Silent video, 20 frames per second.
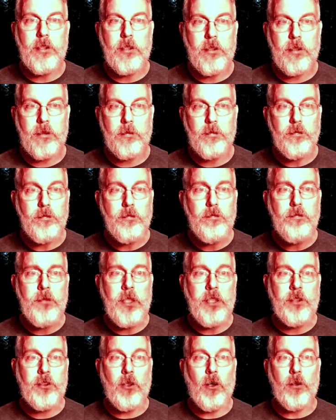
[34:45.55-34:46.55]
It's
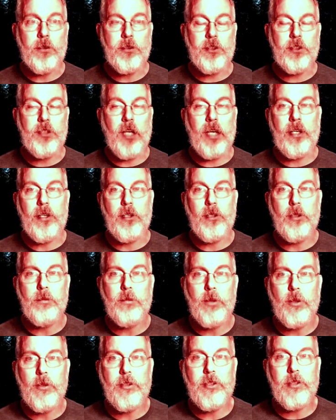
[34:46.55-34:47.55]
it's called secular
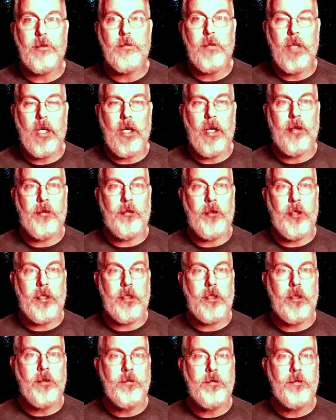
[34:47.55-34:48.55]
Buddhism, I think.